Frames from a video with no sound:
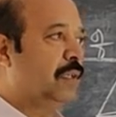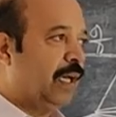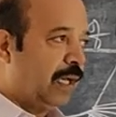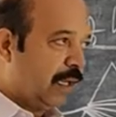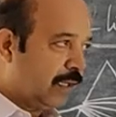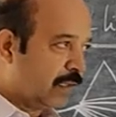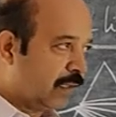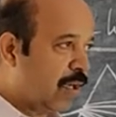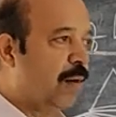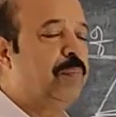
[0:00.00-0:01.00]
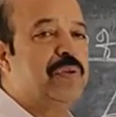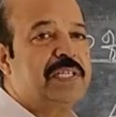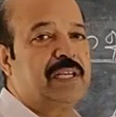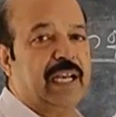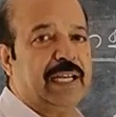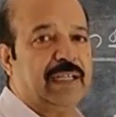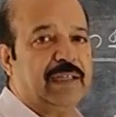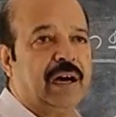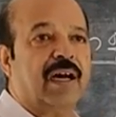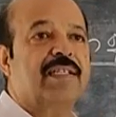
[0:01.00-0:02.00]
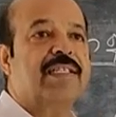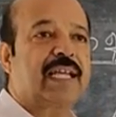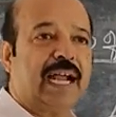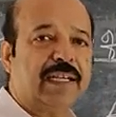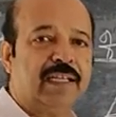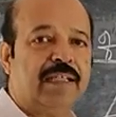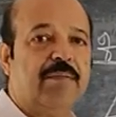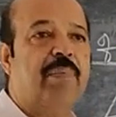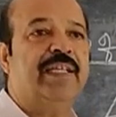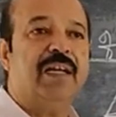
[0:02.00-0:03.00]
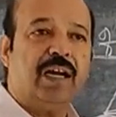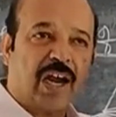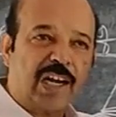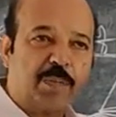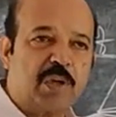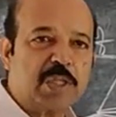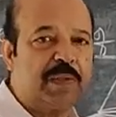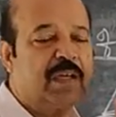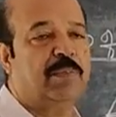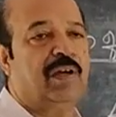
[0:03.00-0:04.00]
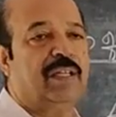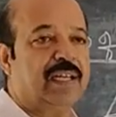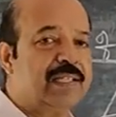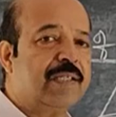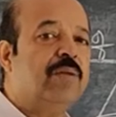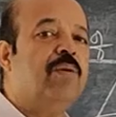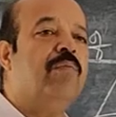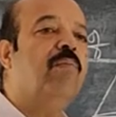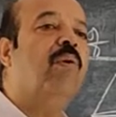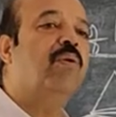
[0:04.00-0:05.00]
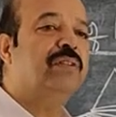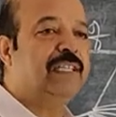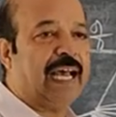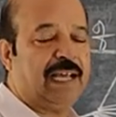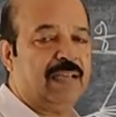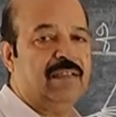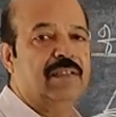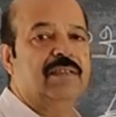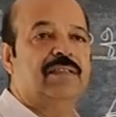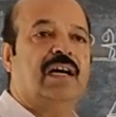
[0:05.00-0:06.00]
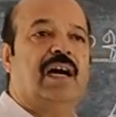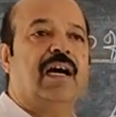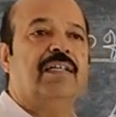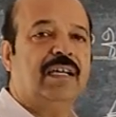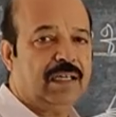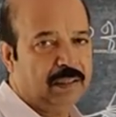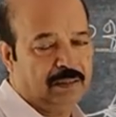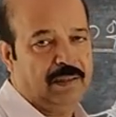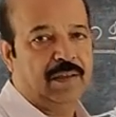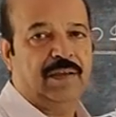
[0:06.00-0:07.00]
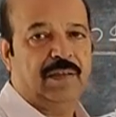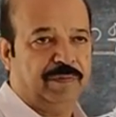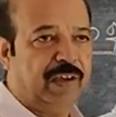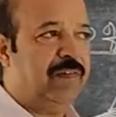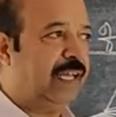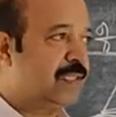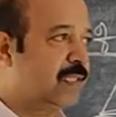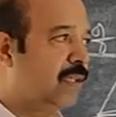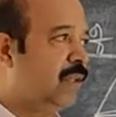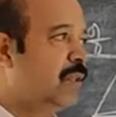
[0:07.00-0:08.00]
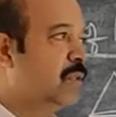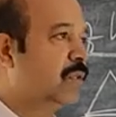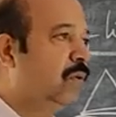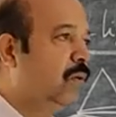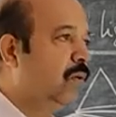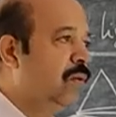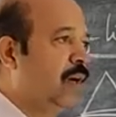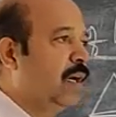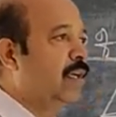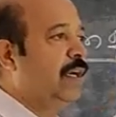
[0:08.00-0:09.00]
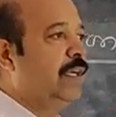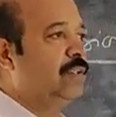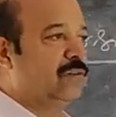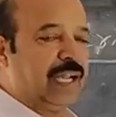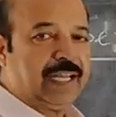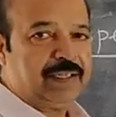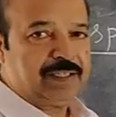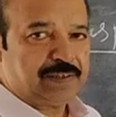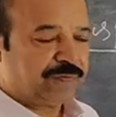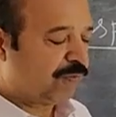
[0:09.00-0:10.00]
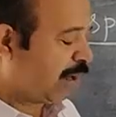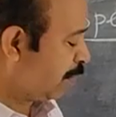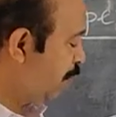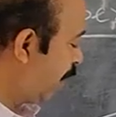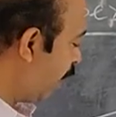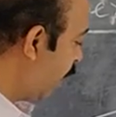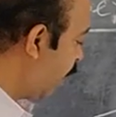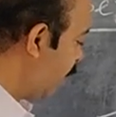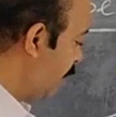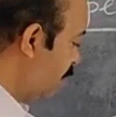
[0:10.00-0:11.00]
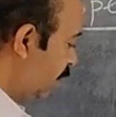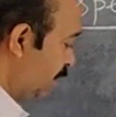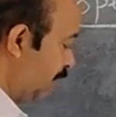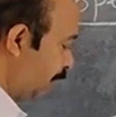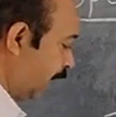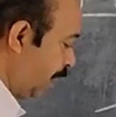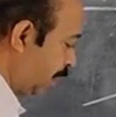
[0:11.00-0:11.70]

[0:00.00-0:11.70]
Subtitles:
the composite light are scattered by the atmospheric particles more than the other wavelengths. So according to Rayleigh formula, the